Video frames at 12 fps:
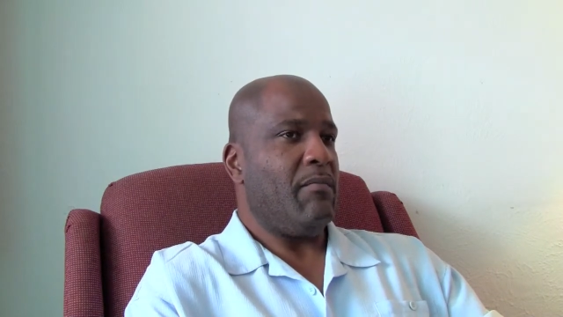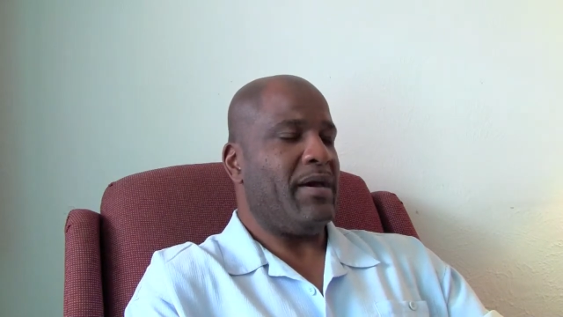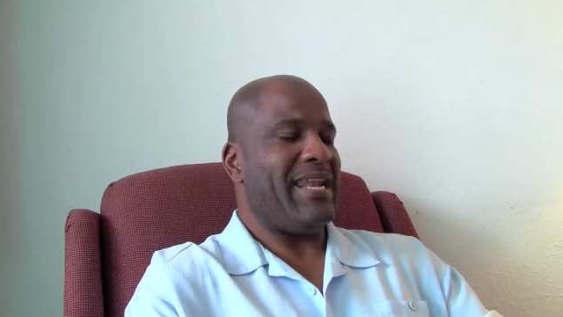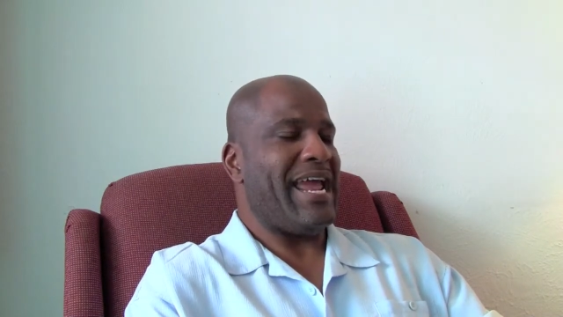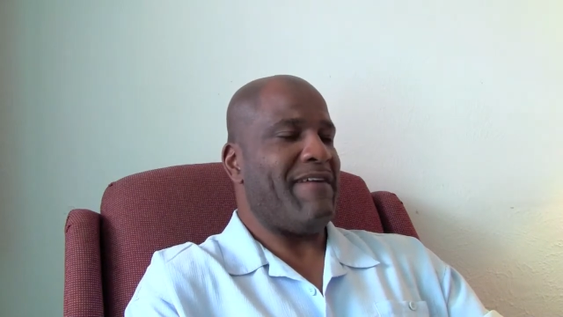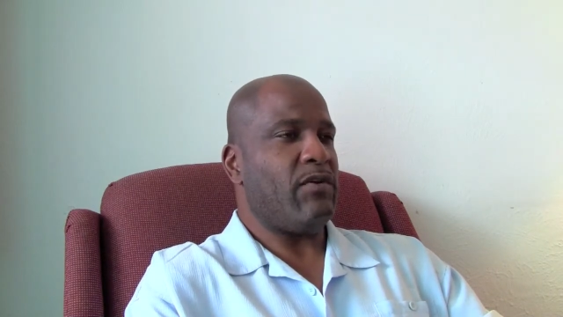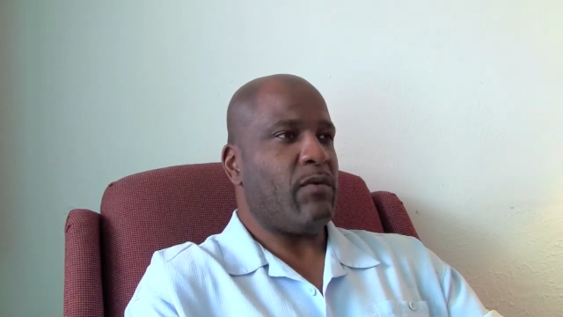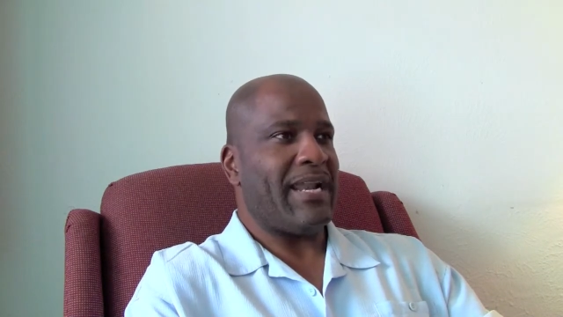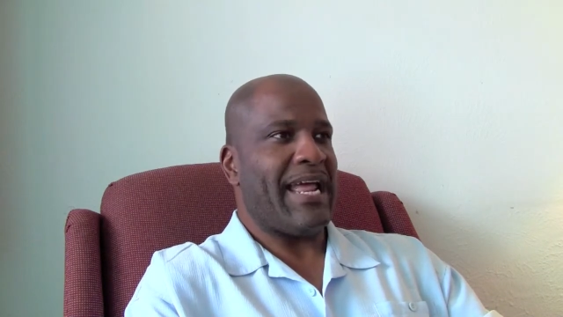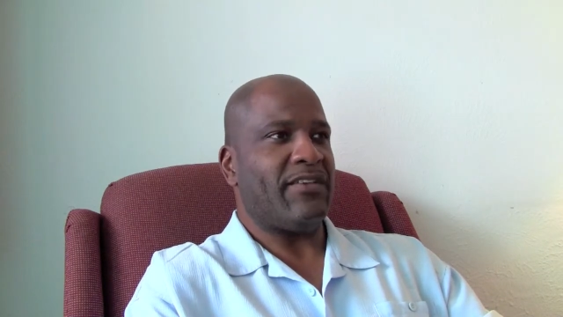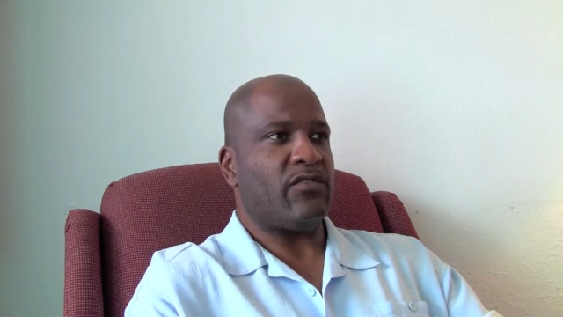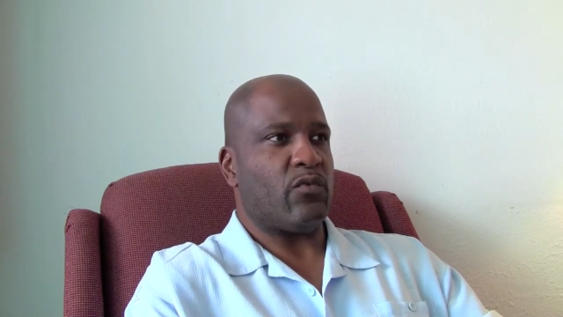but everyone
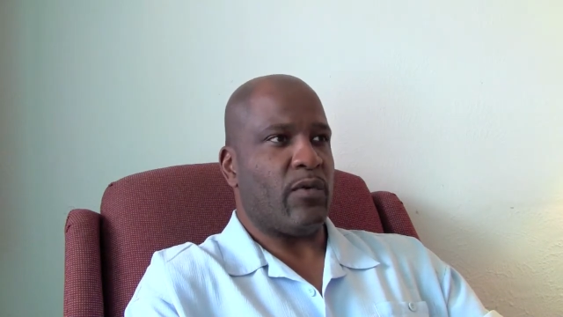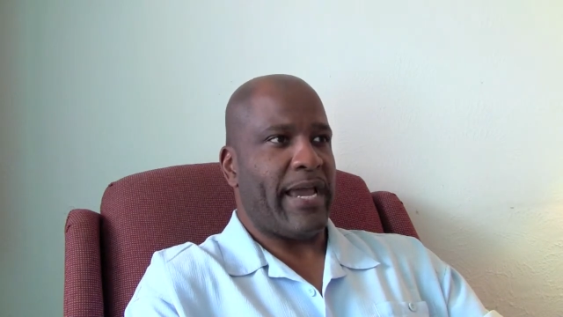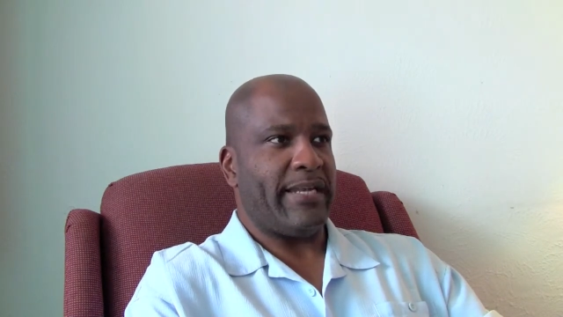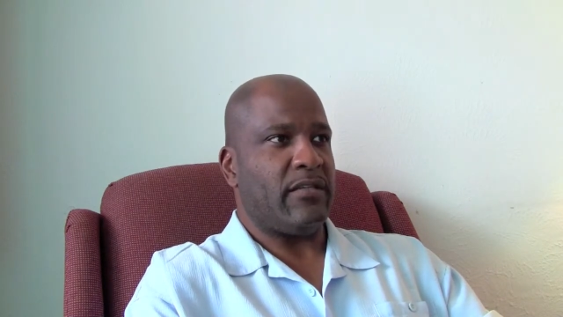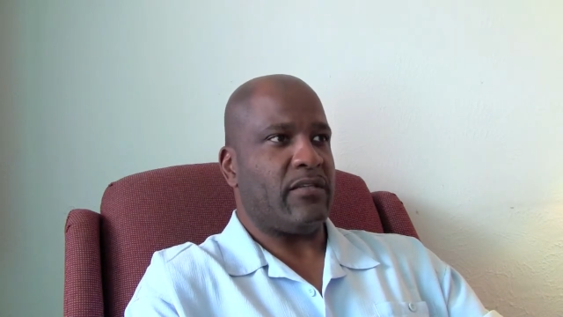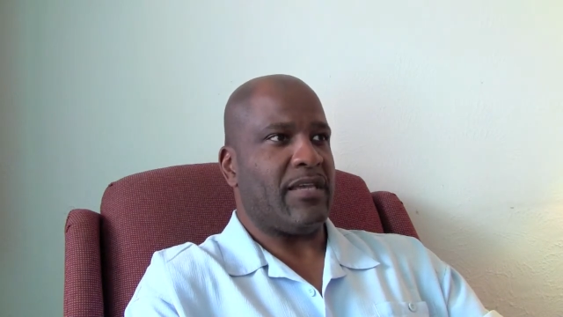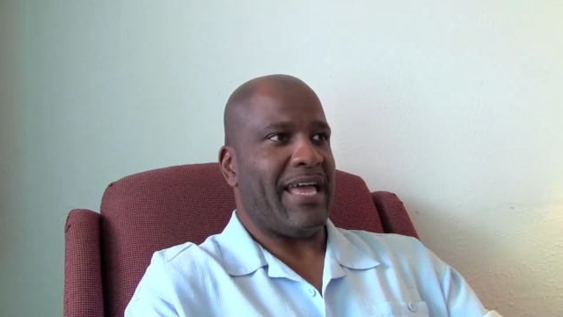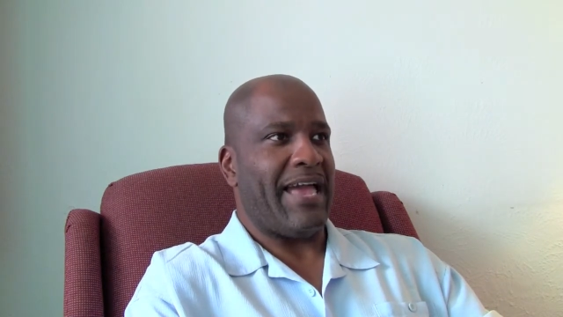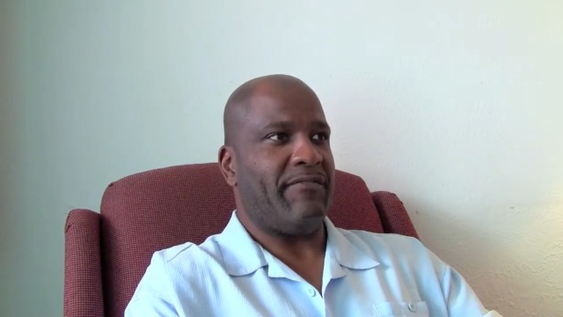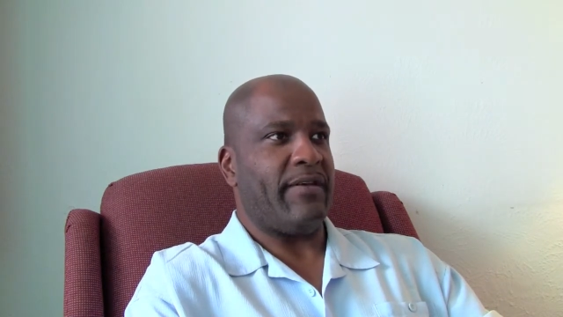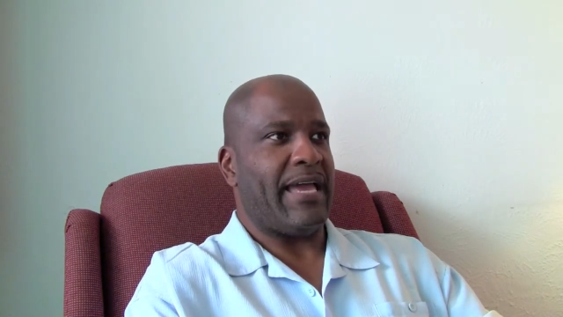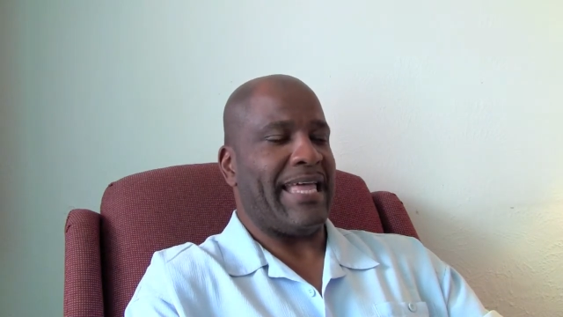has a right to
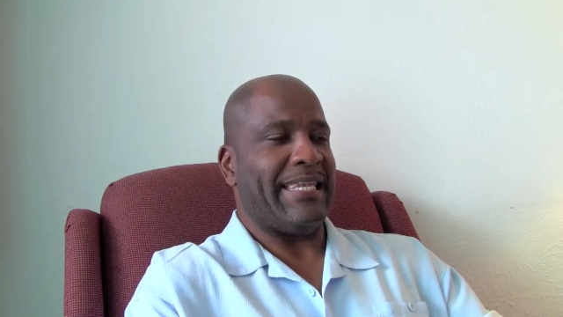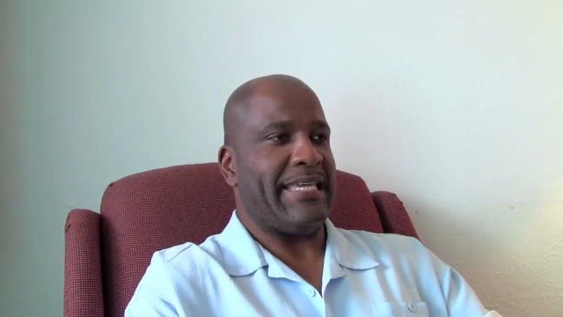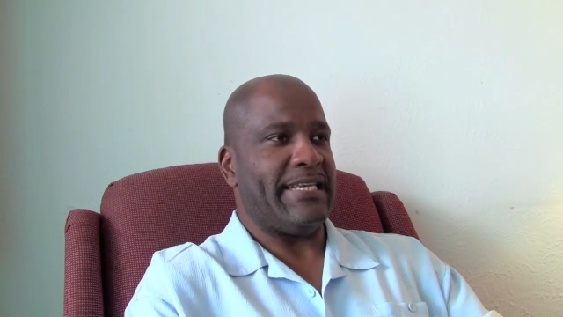have at